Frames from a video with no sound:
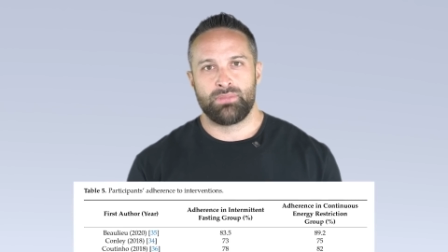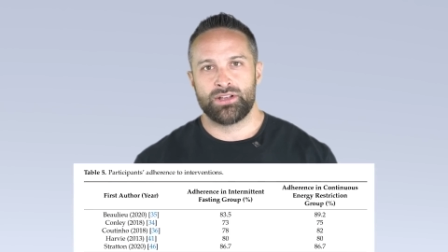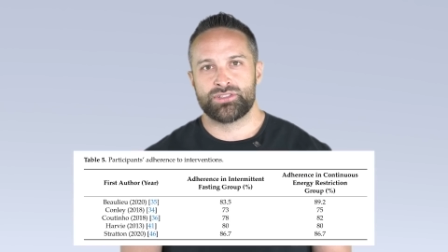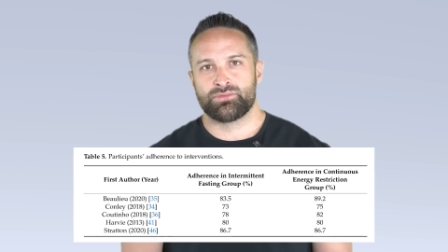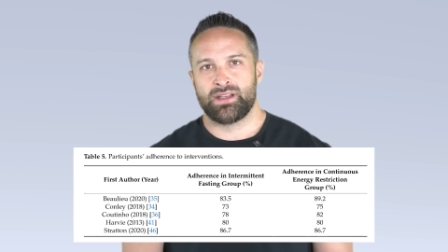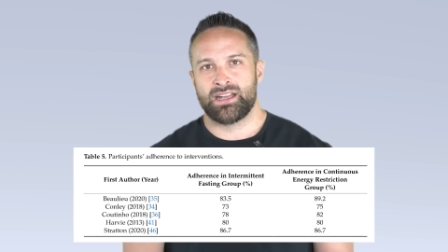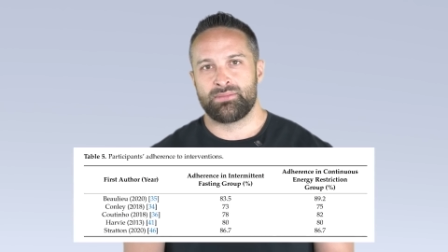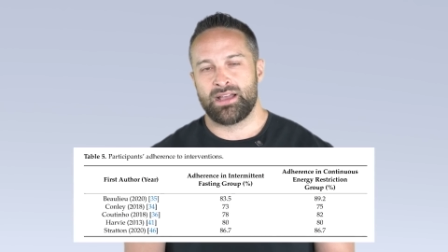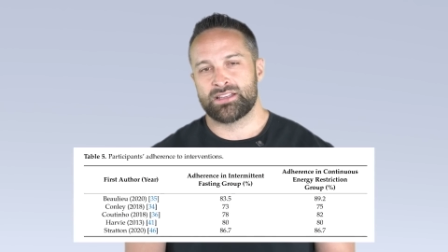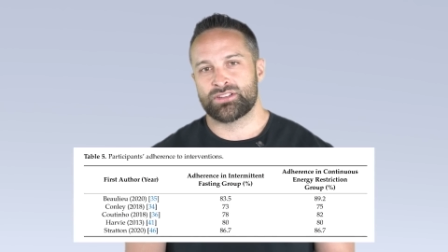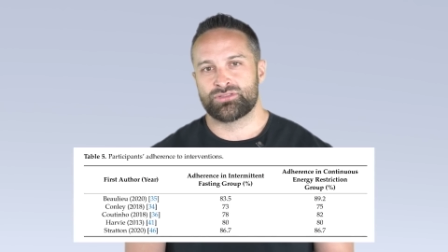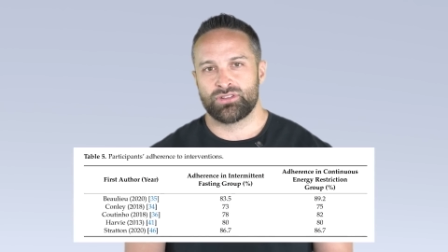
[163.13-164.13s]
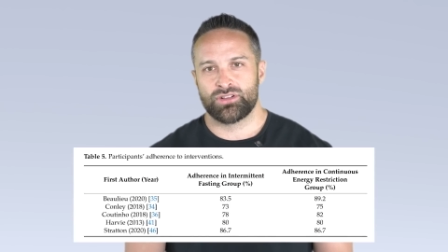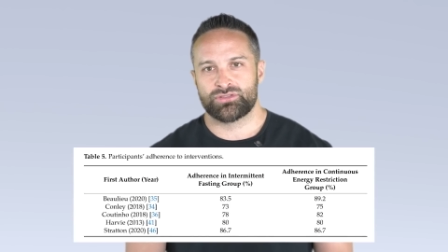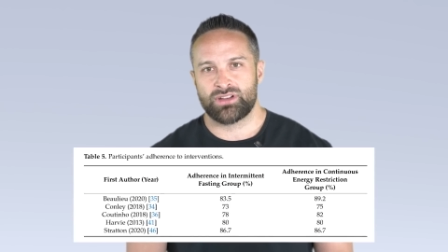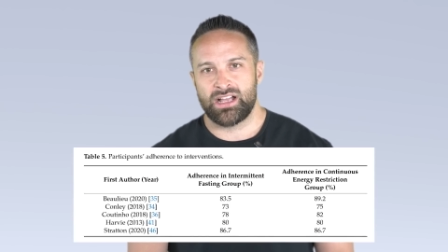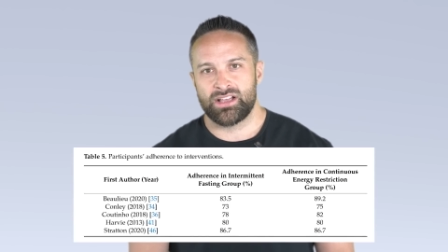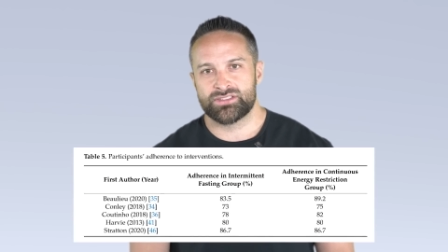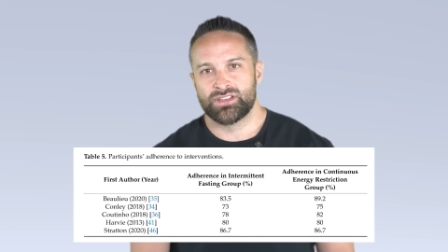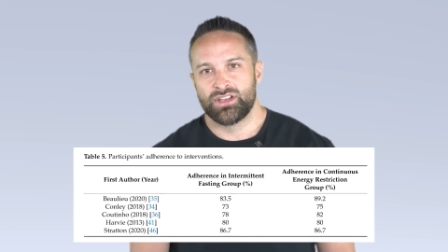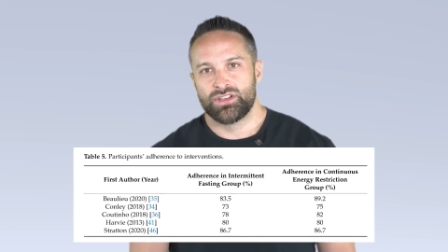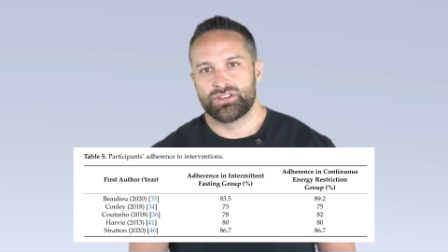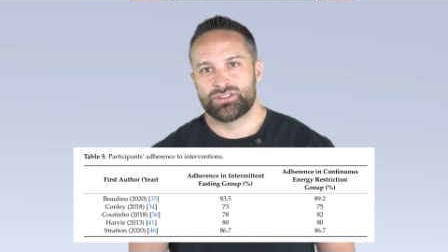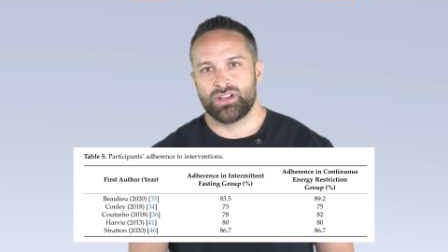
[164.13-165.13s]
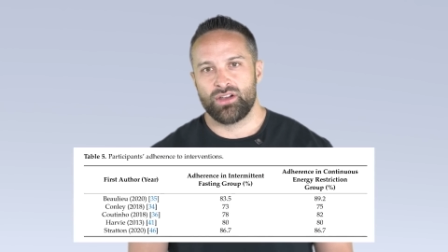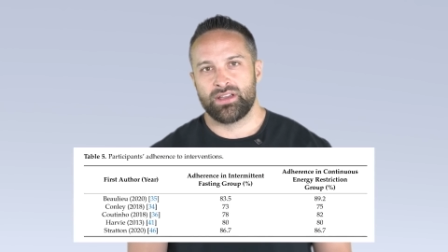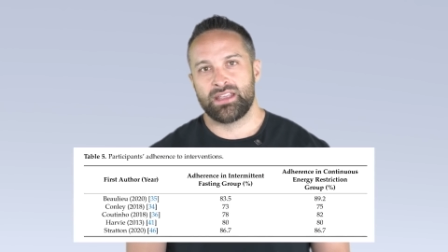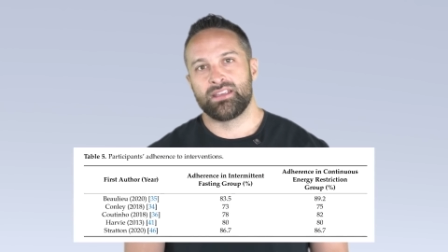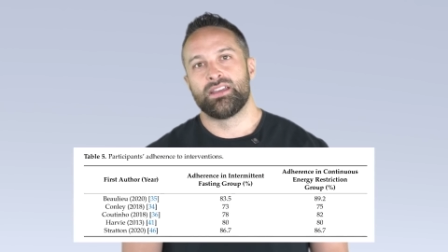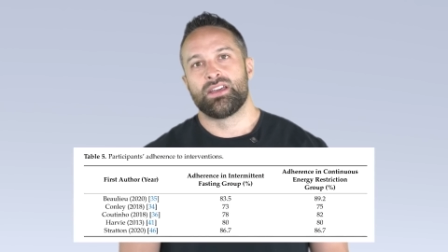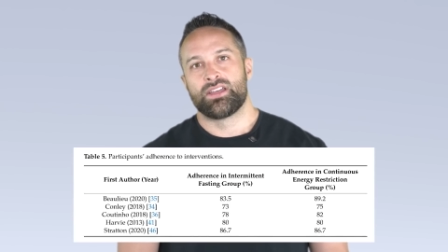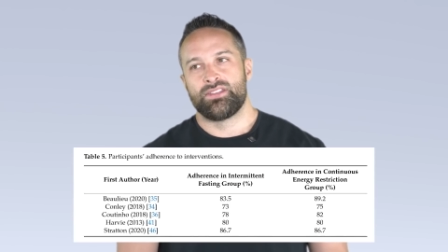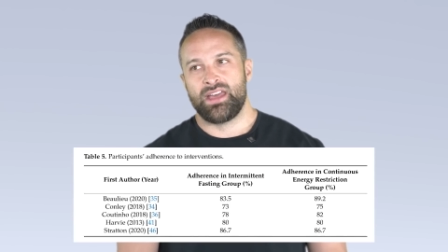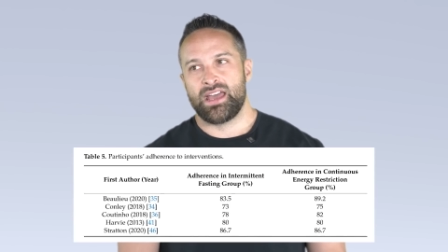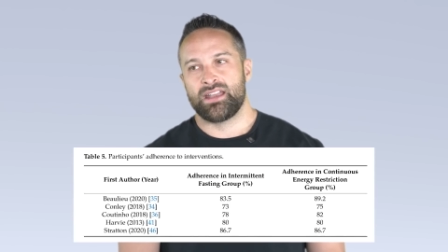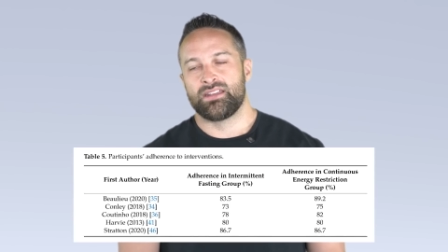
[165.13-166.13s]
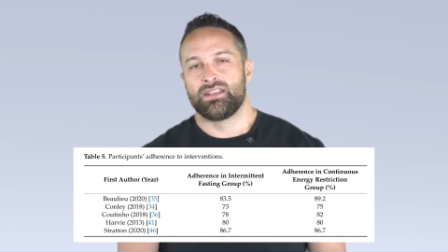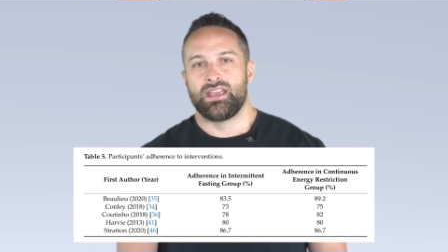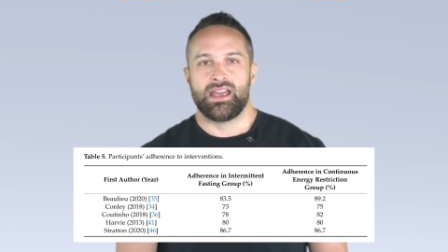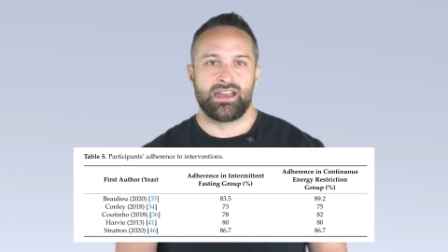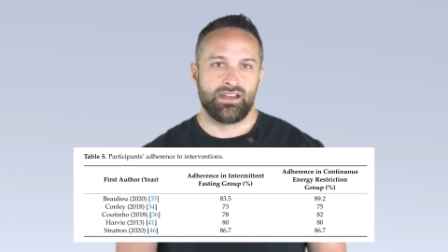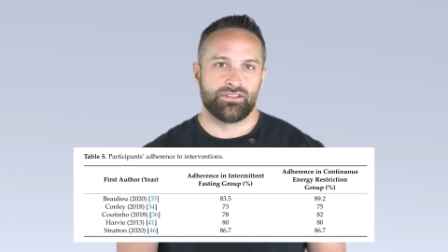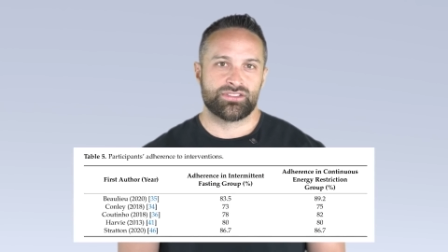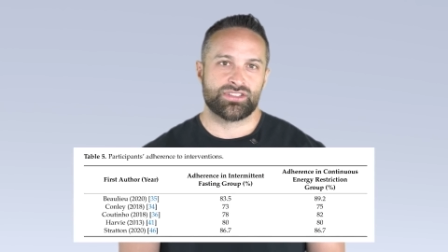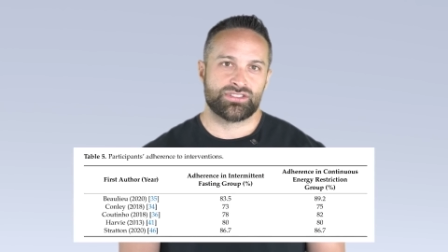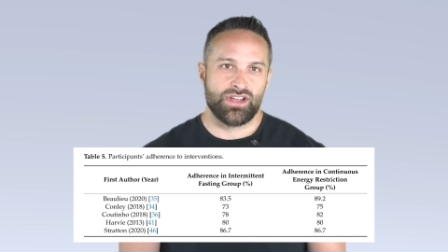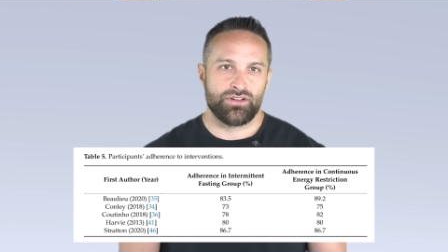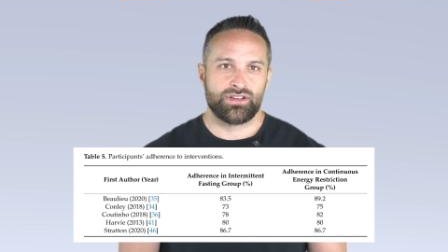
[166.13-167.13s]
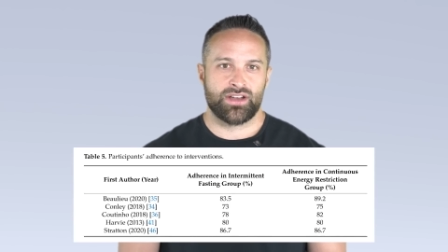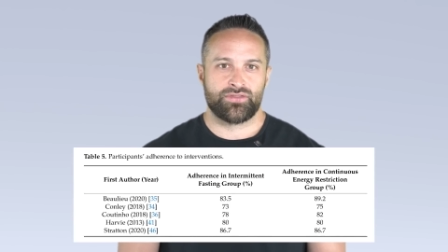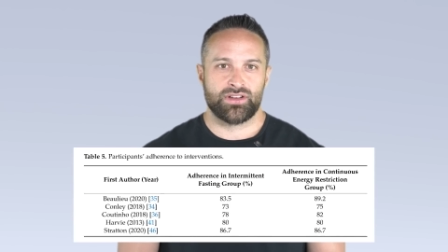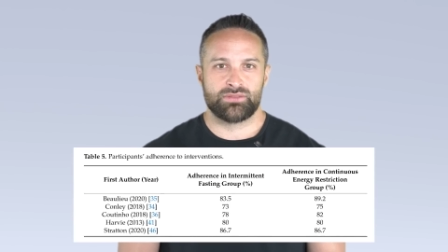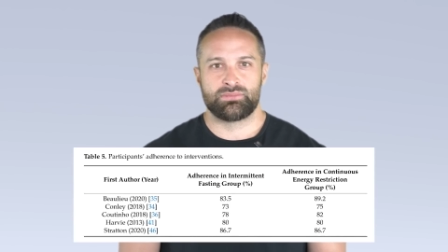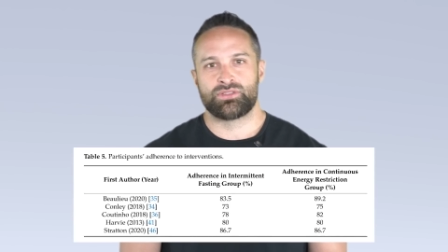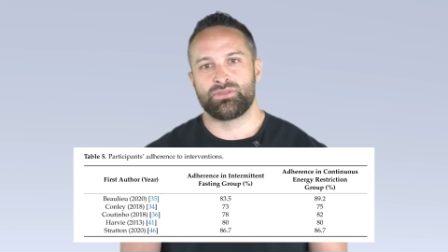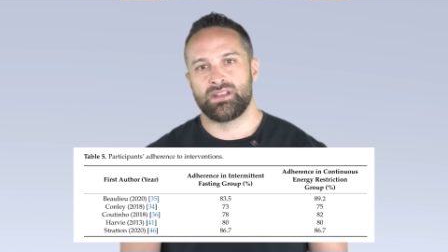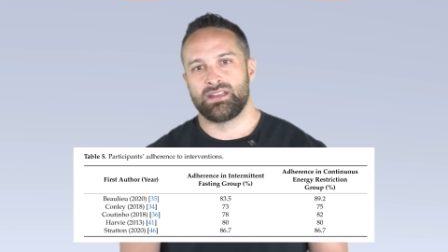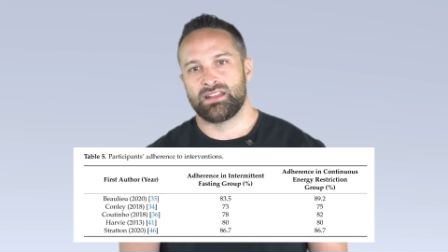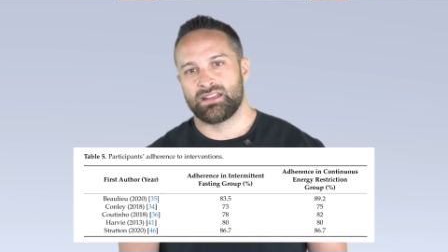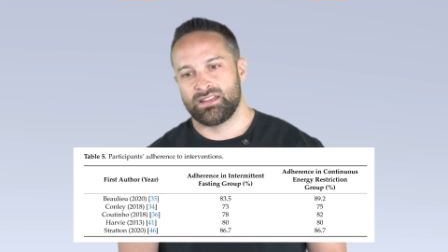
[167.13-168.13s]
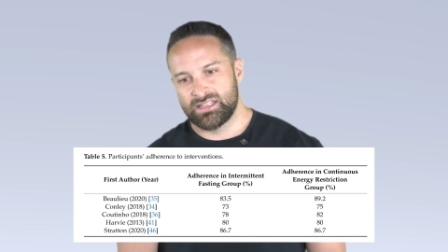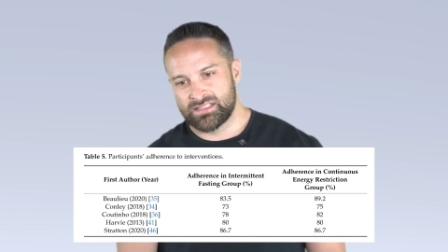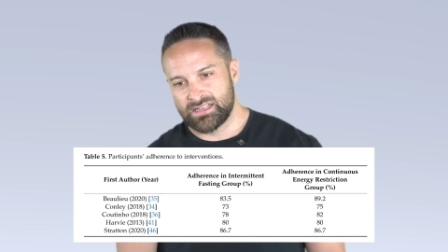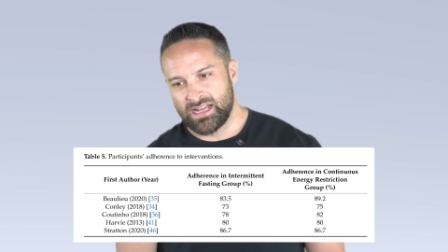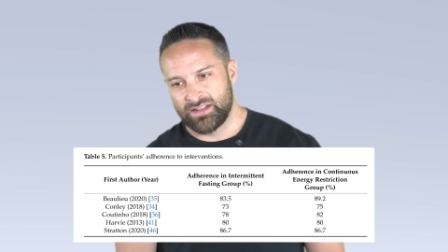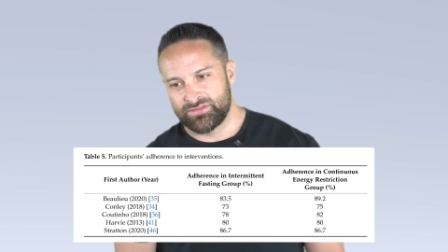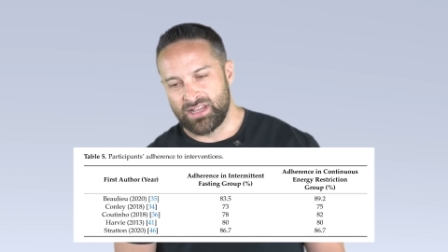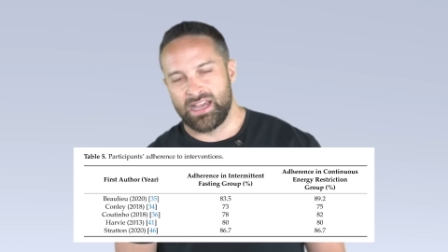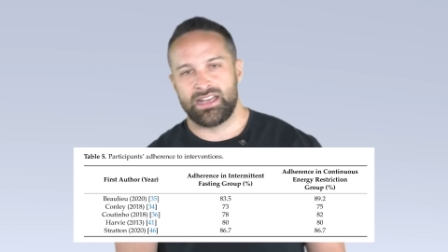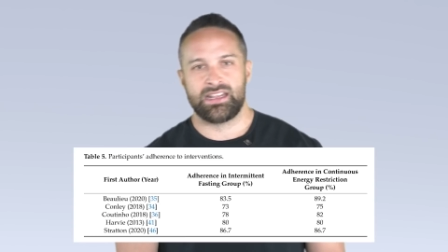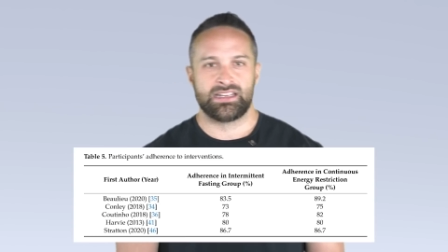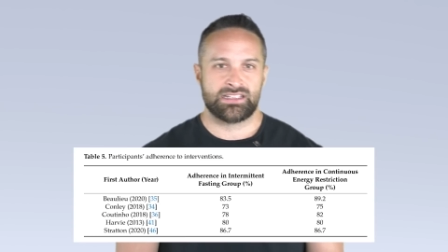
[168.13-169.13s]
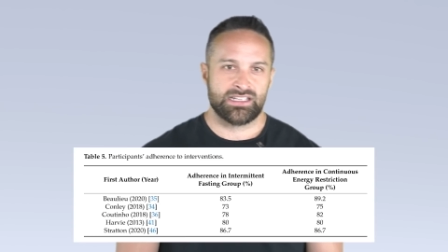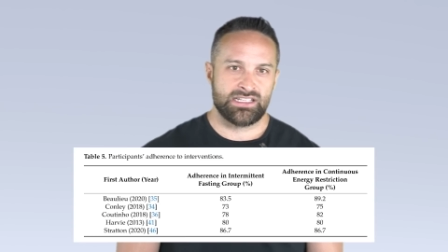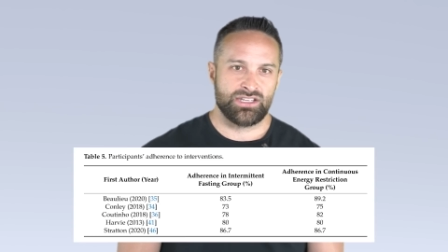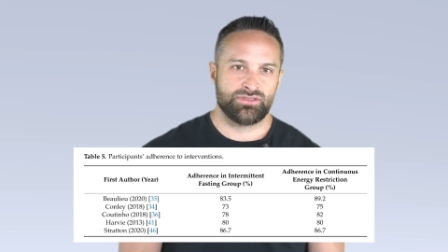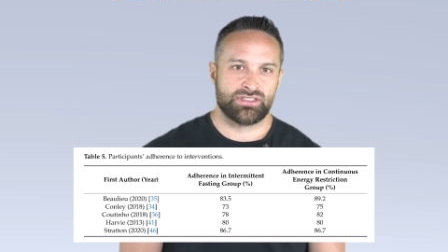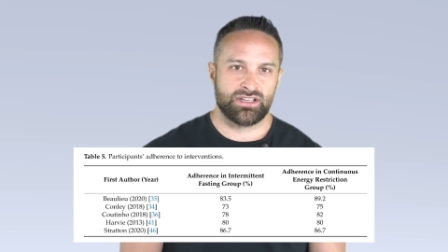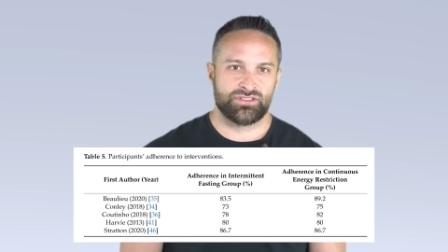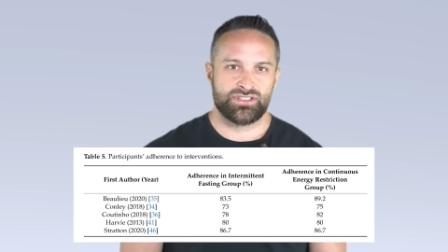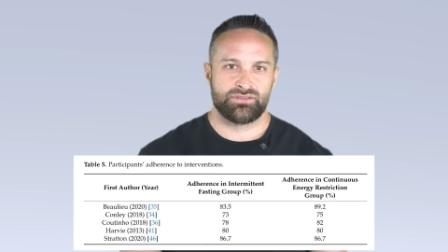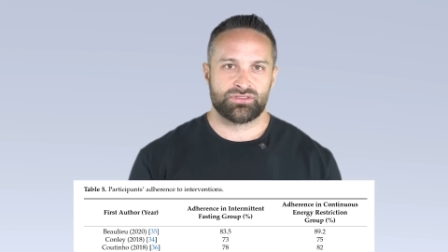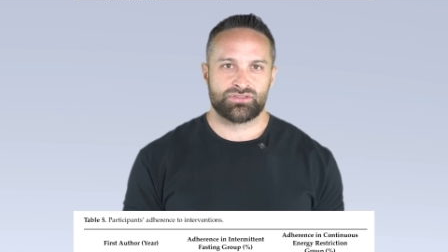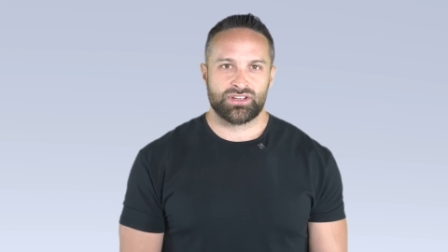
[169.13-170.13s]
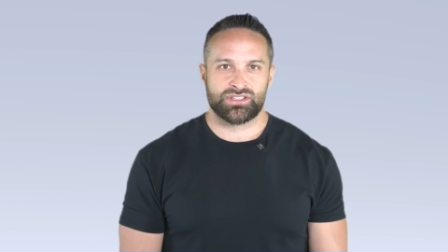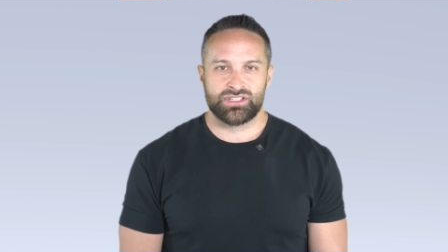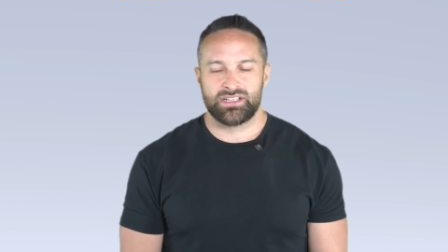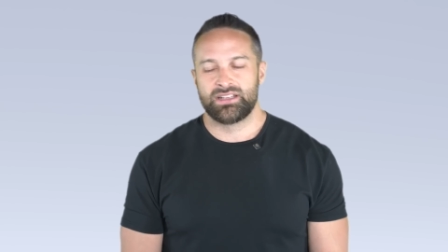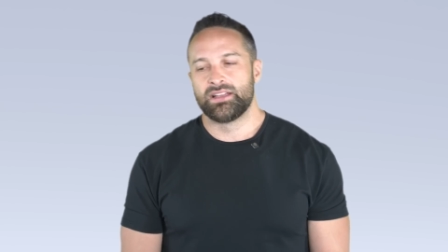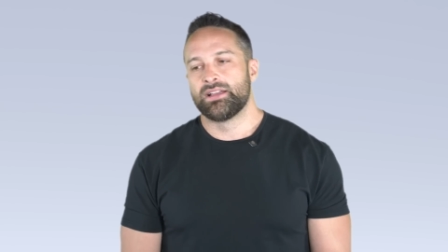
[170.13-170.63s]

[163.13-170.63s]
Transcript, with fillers: Bunch of randomized control trials showing that adherence is no different between this style of dieting and continuous energy restriction.